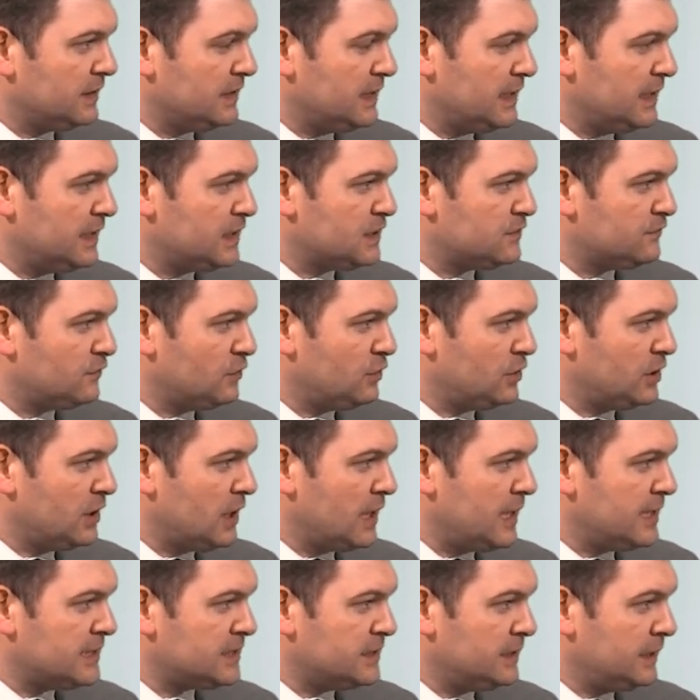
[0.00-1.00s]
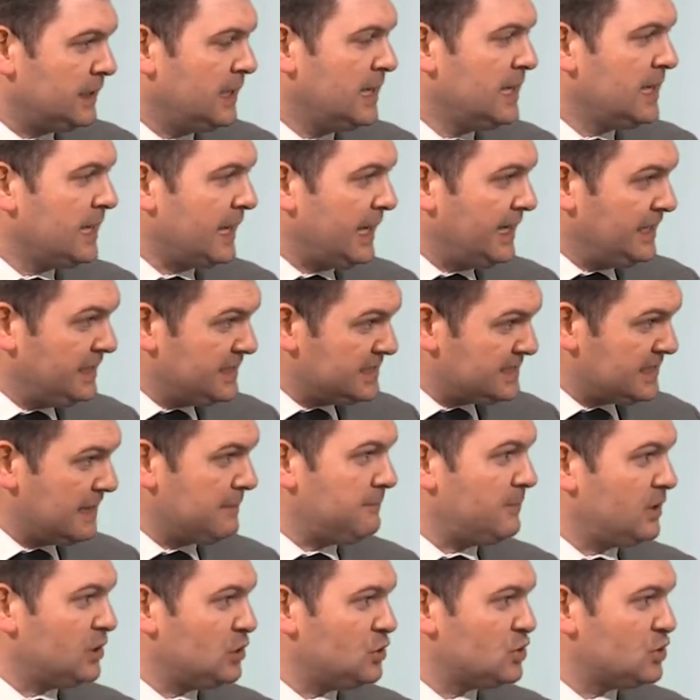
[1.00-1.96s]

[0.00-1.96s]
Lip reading: years for you guys. And in December